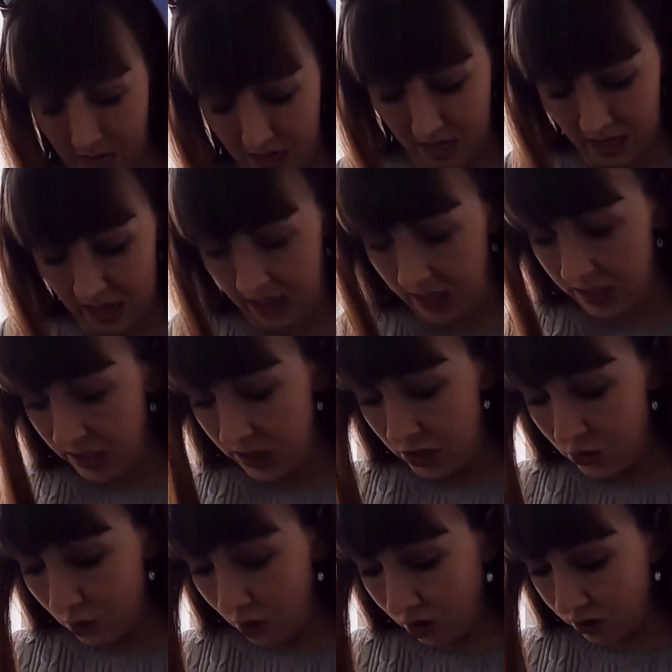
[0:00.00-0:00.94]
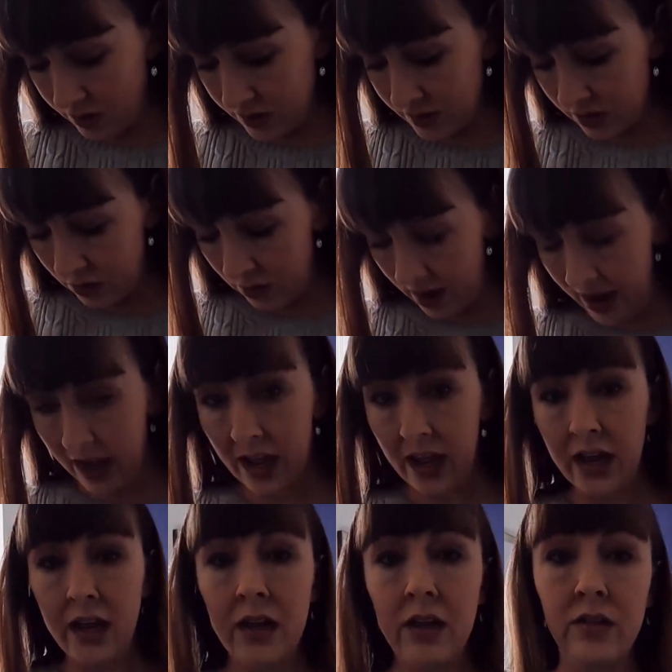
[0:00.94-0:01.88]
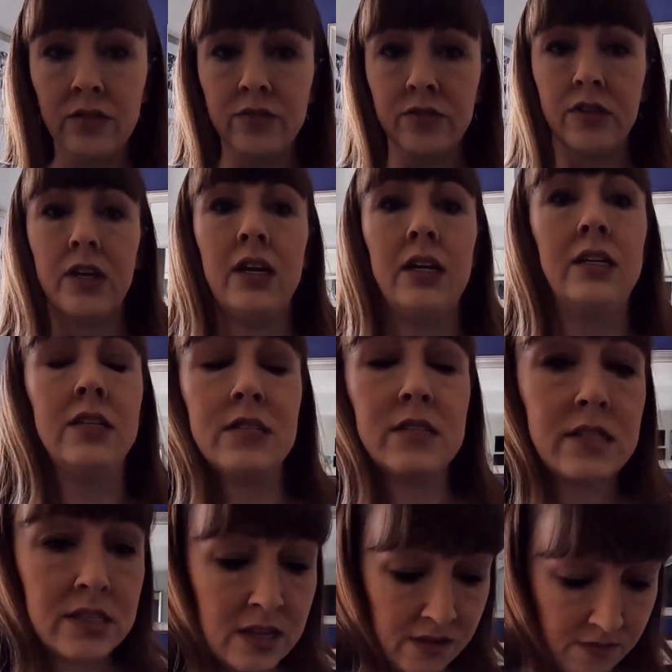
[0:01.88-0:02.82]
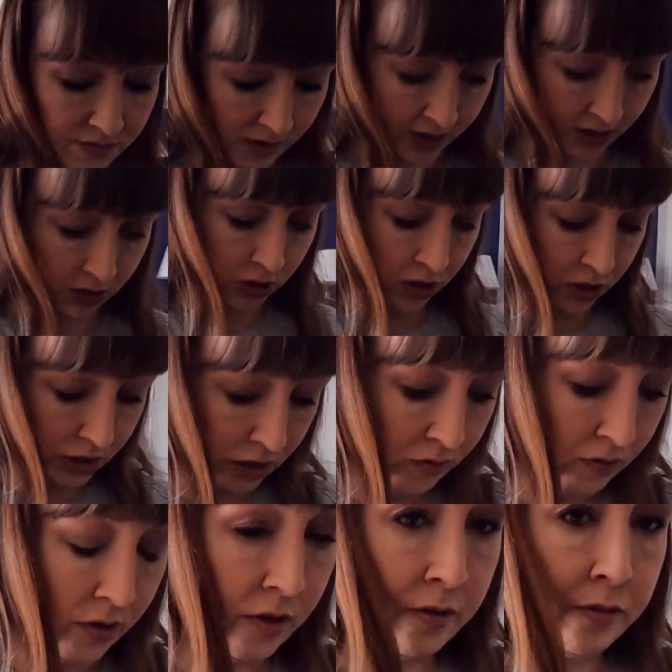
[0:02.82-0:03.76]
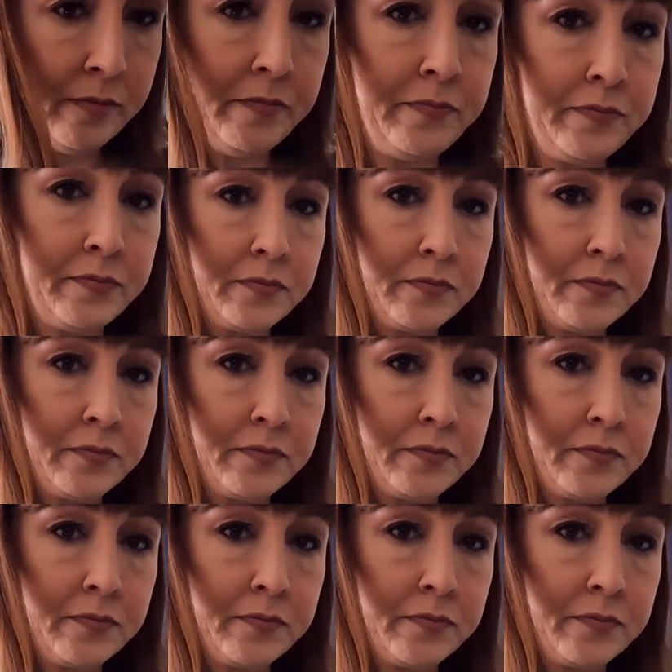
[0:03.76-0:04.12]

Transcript: You also have, let's see if I can show you.